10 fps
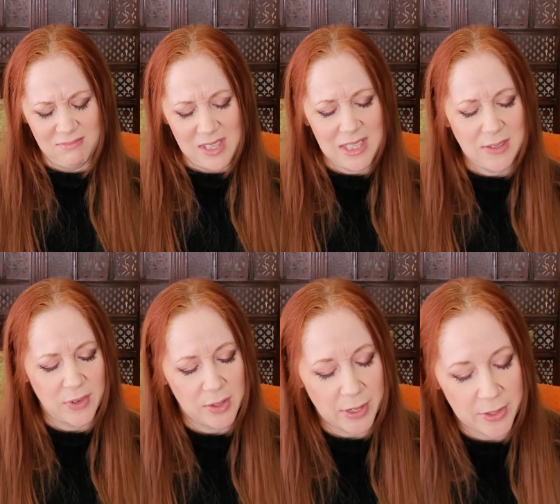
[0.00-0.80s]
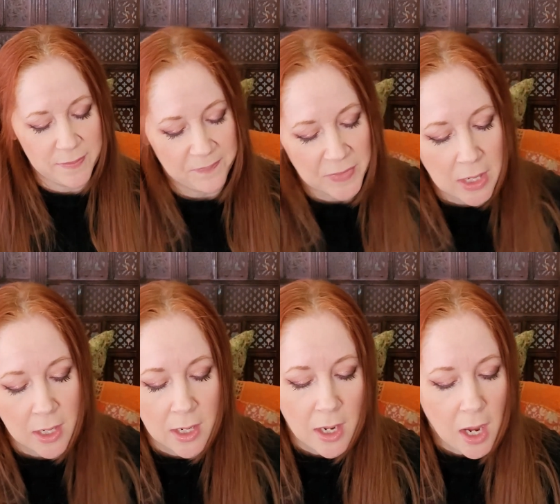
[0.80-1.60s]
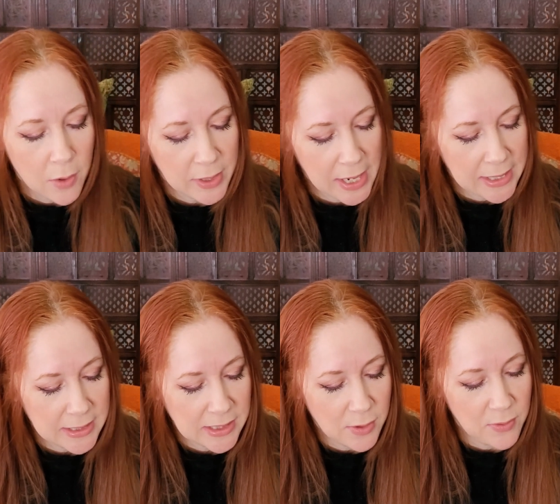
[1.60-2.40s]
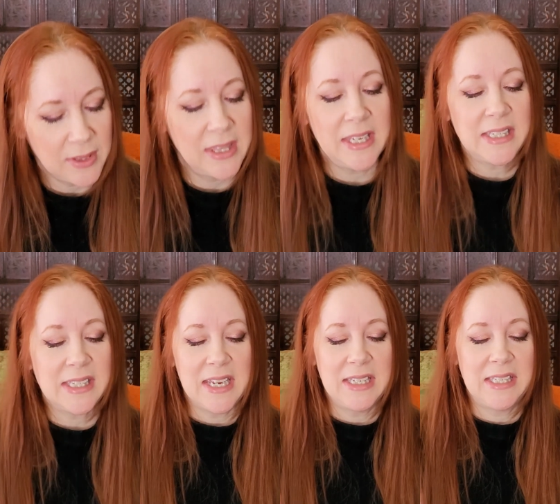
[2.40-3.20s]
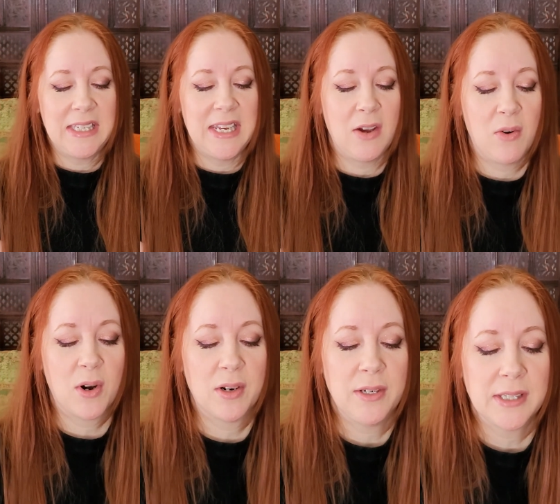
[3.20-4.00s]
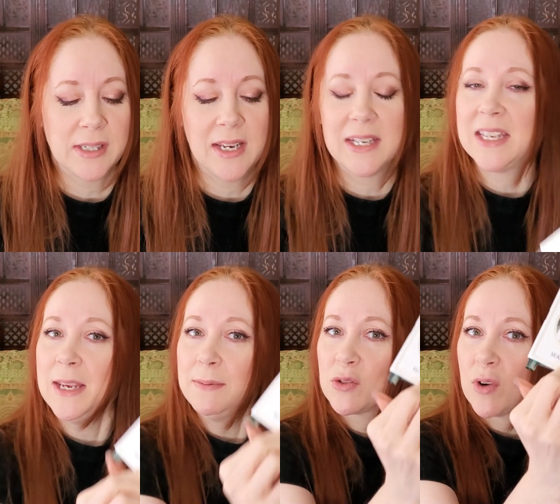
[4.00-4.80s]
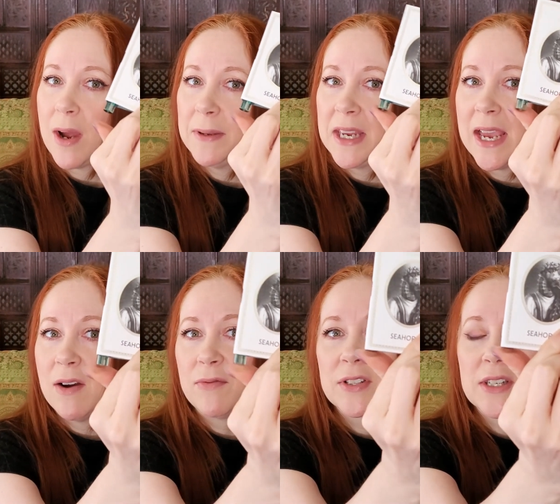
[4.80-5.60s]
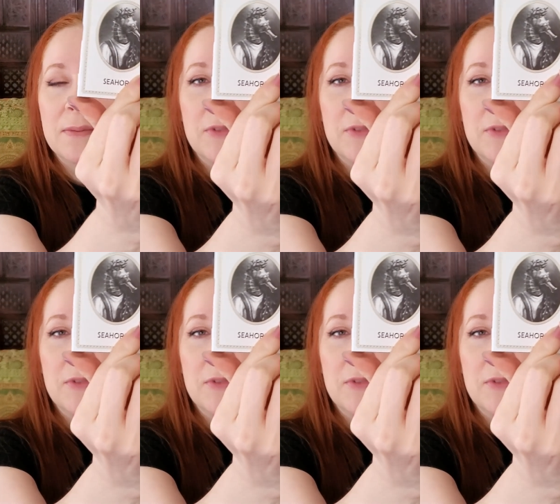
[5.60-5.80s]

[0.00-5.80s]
That's very weird. Okay, so this is Seahorse, and it keeps dropping out for some